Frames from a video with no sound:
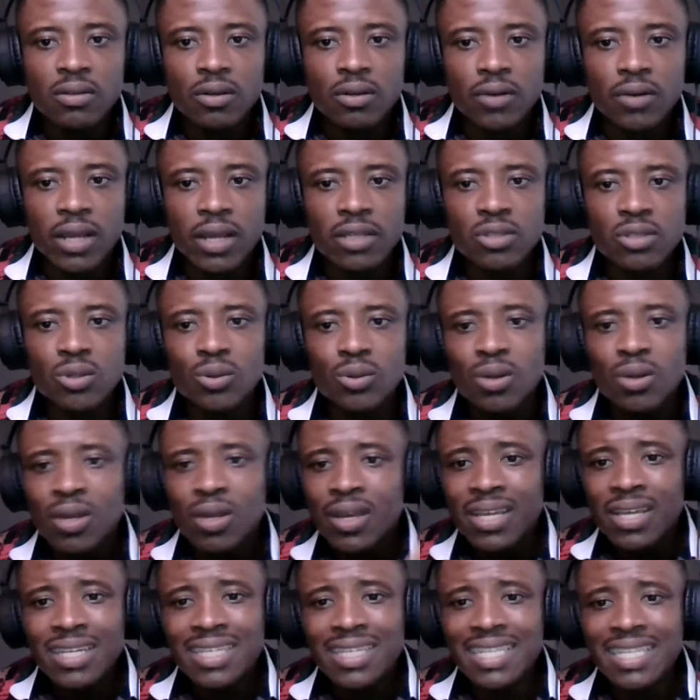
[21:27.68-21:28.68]
All right. So
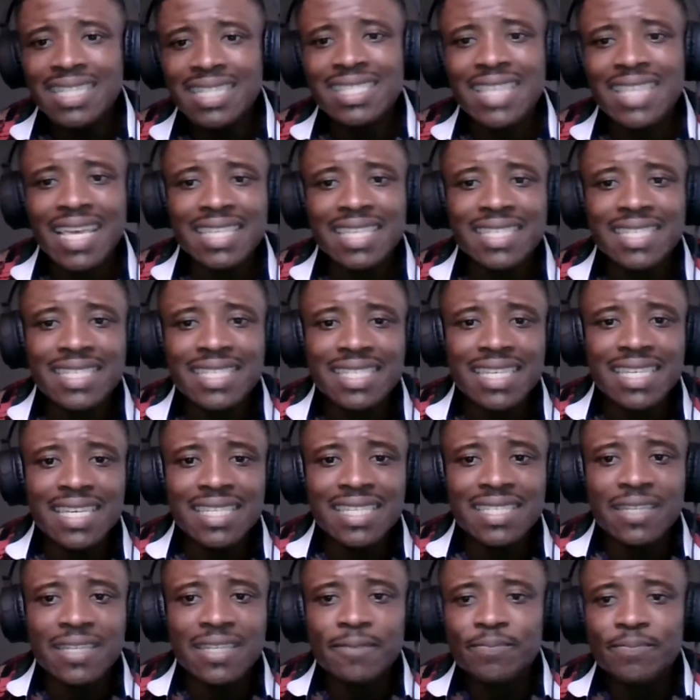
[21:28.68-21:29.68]
these days it's
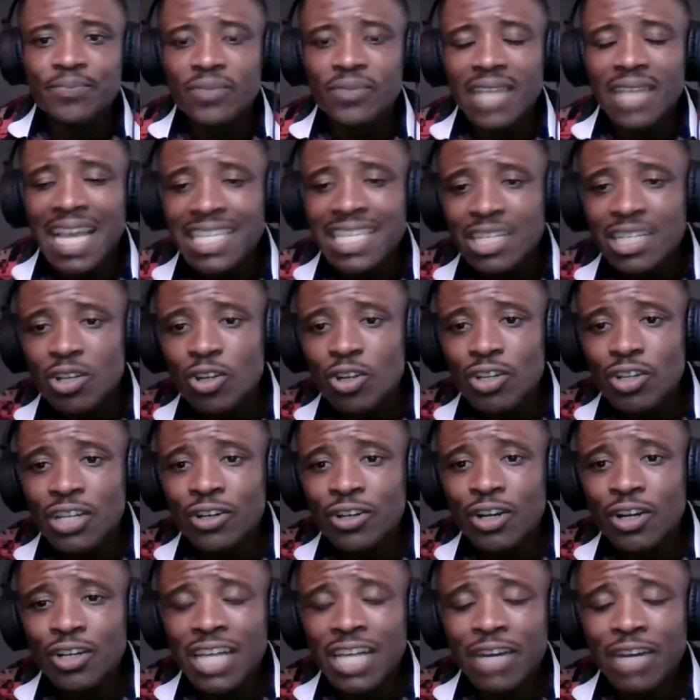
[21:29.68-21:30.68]
easy. As an
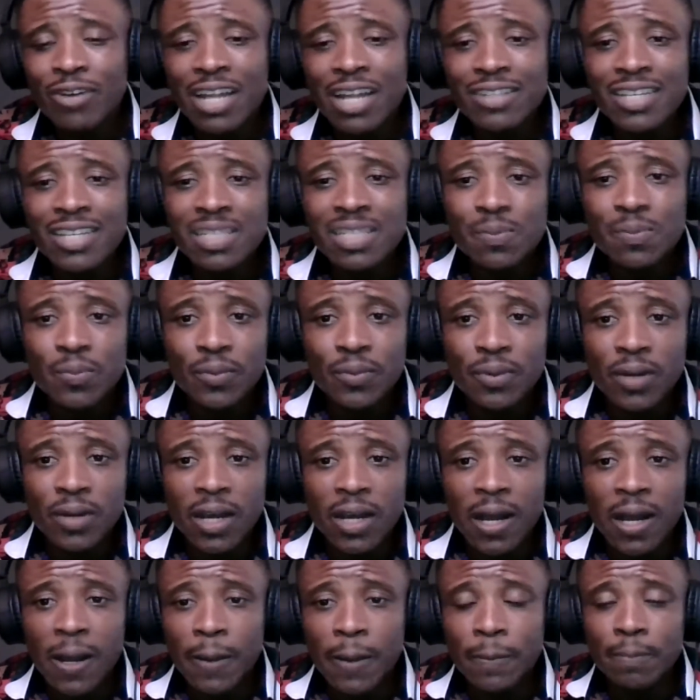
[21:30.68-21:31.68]
undergraduate
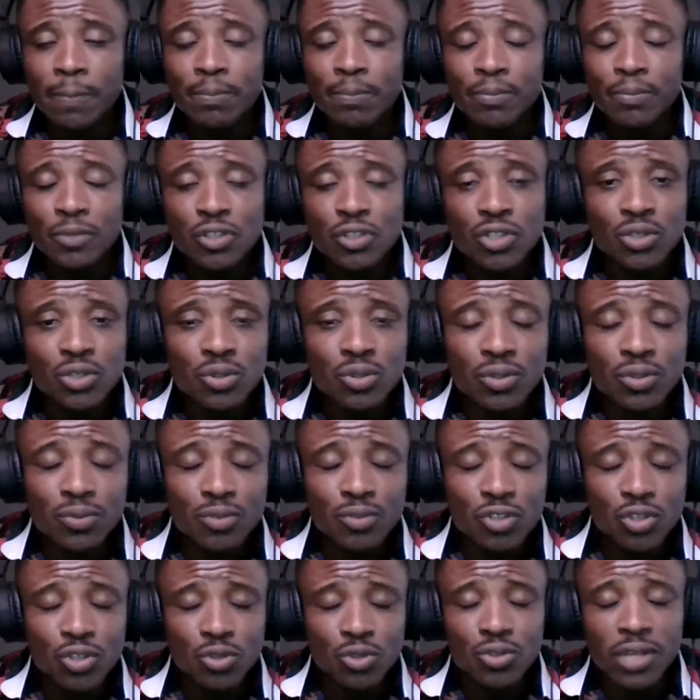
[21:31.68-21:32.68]
uh, stu
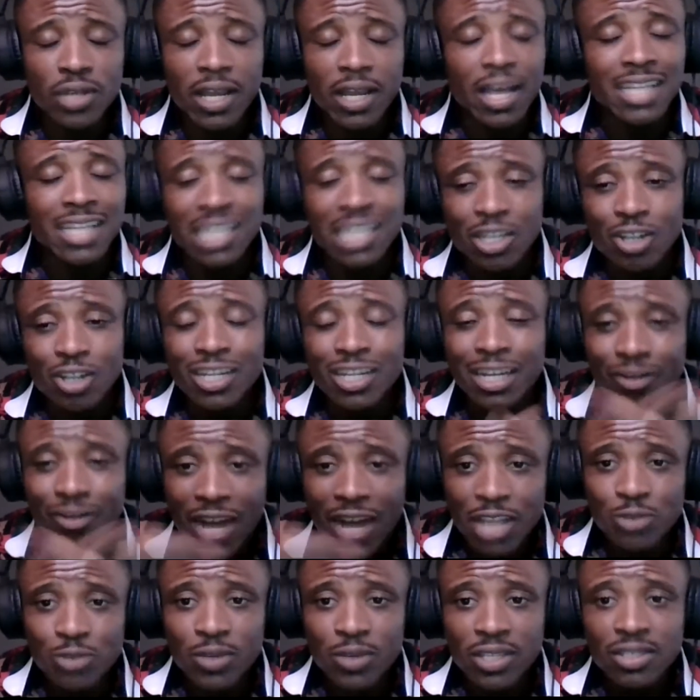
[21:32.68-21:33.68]
student, as an
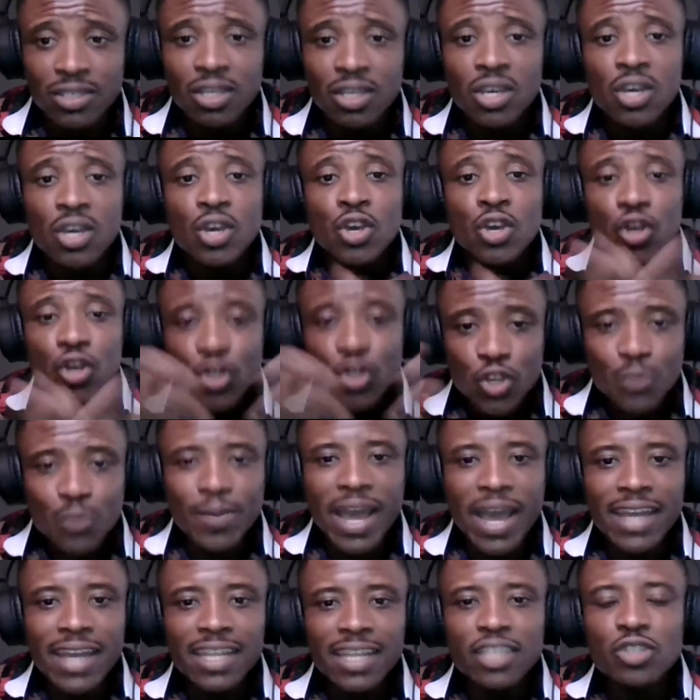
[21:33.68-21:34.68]
undergraduate, you
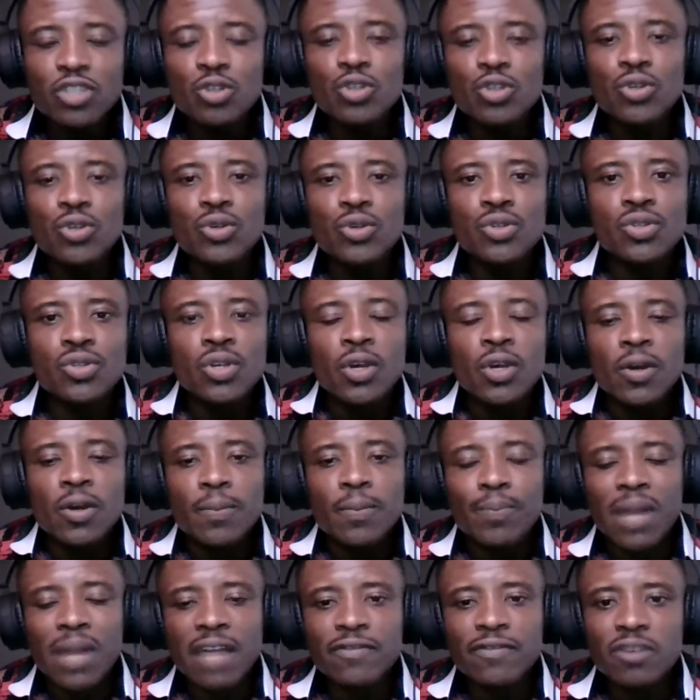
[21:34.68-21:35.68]
might need to use
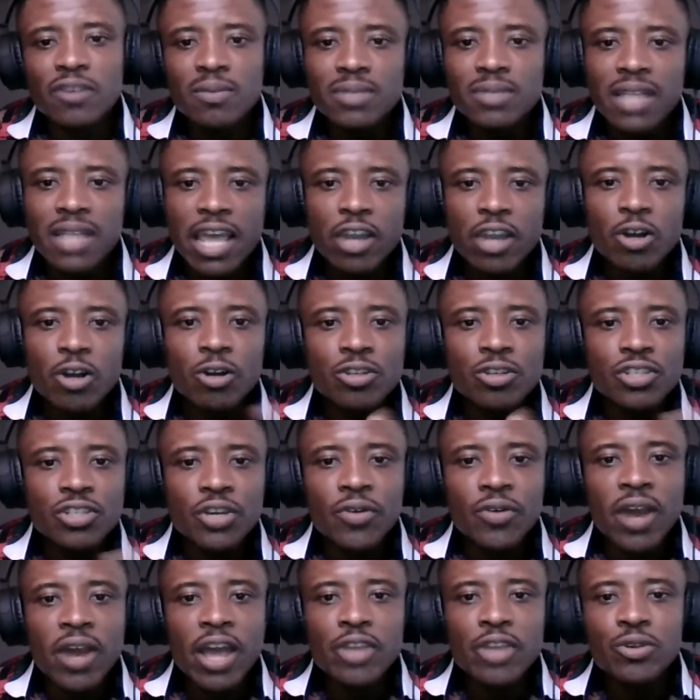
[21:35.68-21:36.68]
platforms like
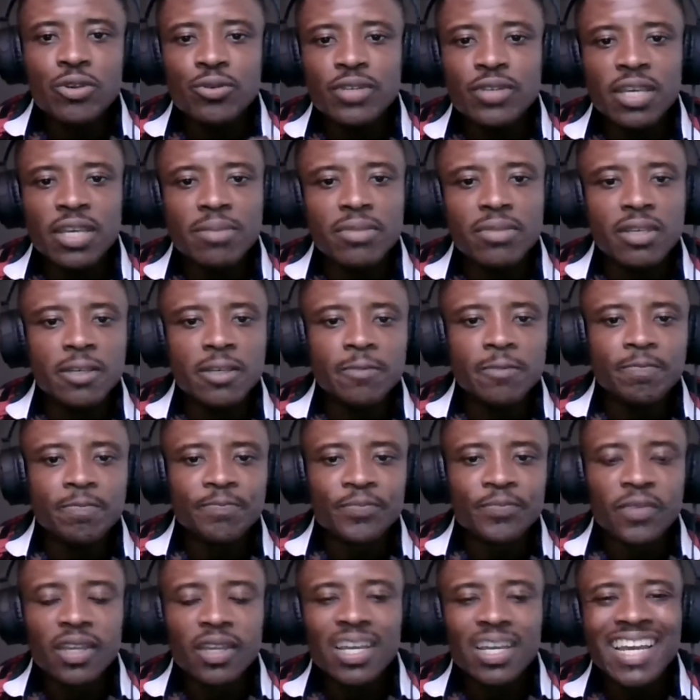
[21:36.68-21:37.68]
Coursera, Udemy,
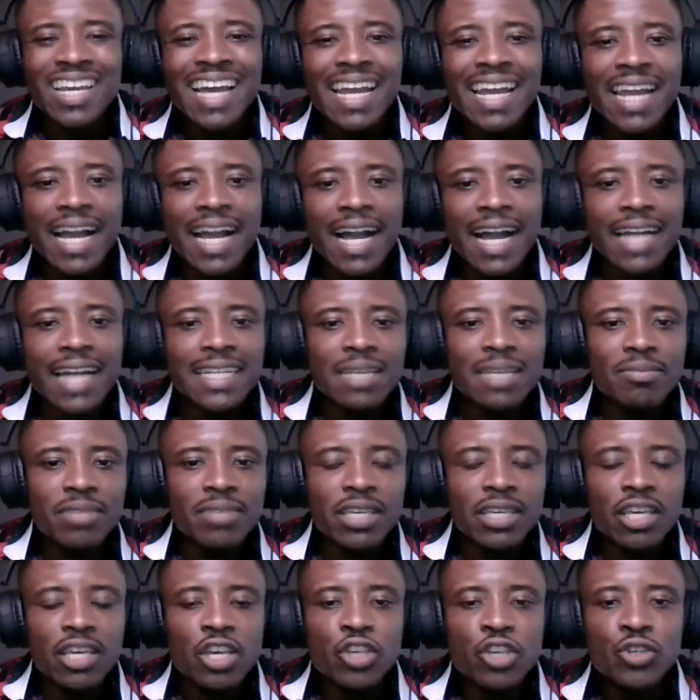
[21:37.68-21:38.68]
Khan
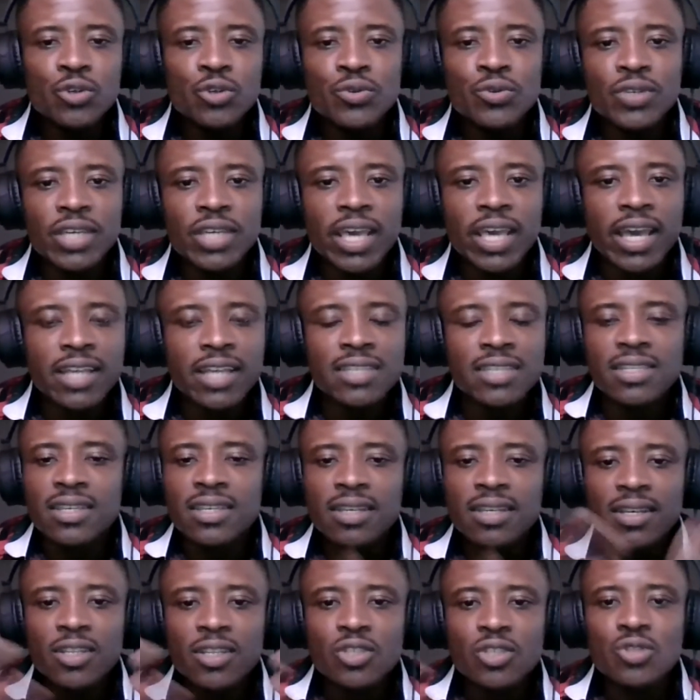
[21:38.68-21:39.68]
Academy, edX
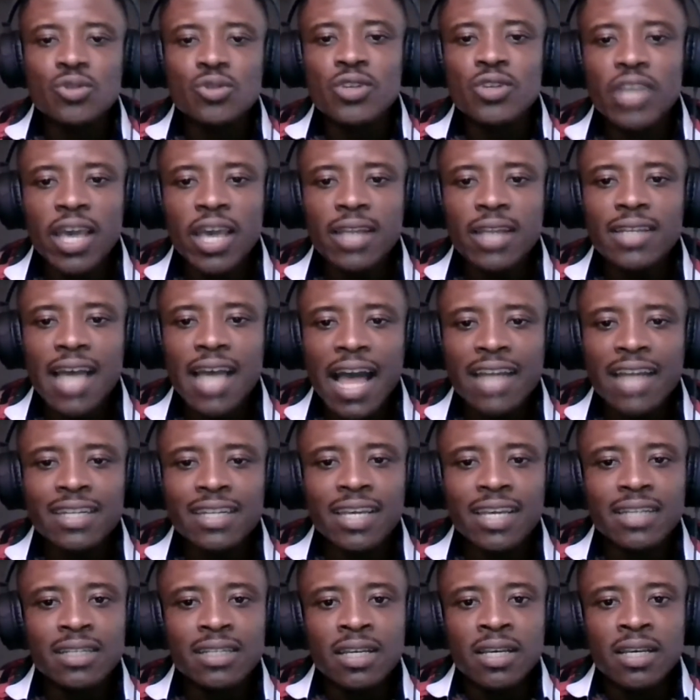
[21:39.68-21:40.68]
to get
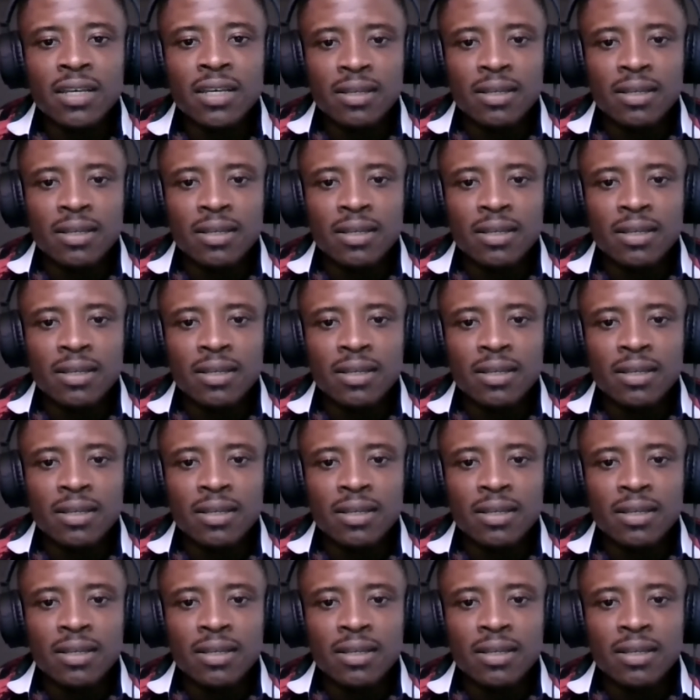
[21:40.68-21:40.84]
added